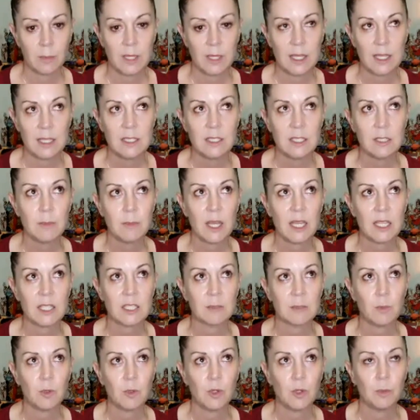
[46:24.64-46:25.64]
Begin to
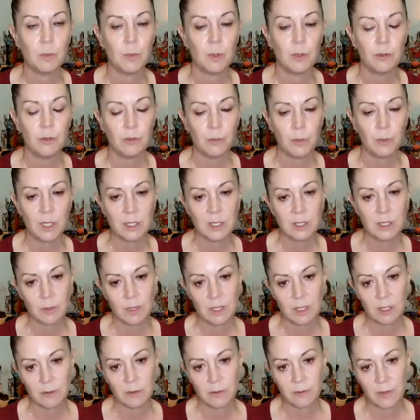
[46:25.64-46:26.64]
make small movements
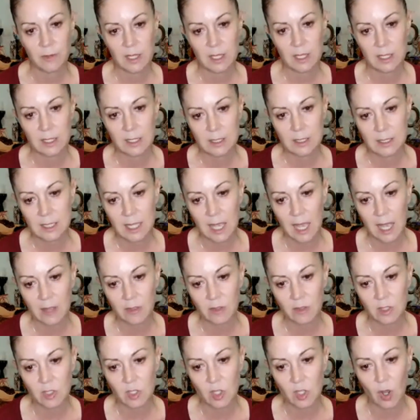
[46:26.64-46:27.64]
with the fingers
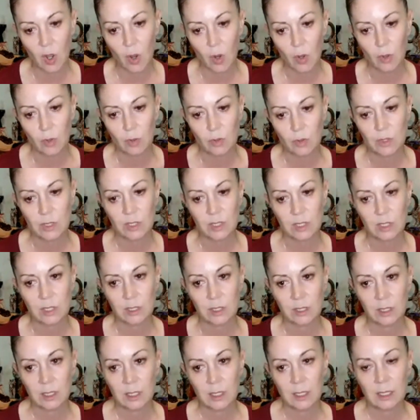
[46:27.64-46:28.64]
and the toes,
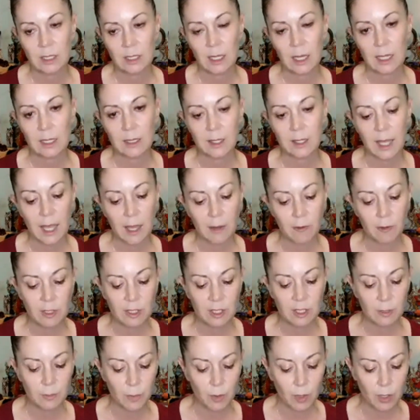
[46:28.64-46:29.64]

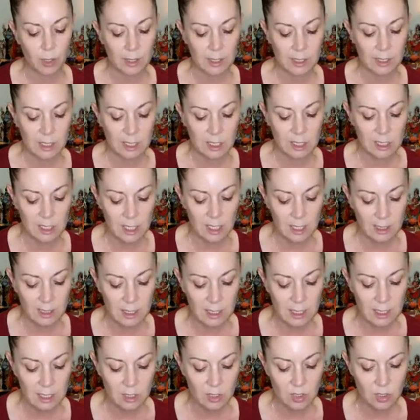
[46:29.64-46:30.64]
allowing the body to
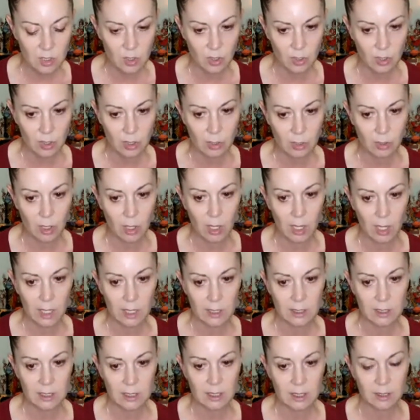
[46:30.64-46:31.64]
gently
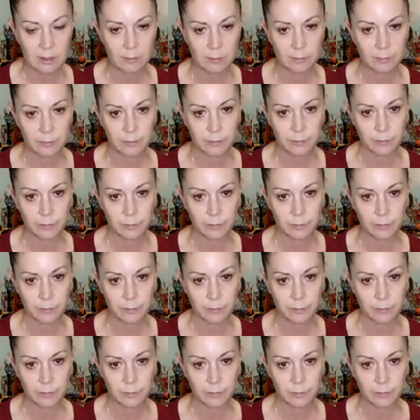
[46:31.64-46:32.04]
externalize.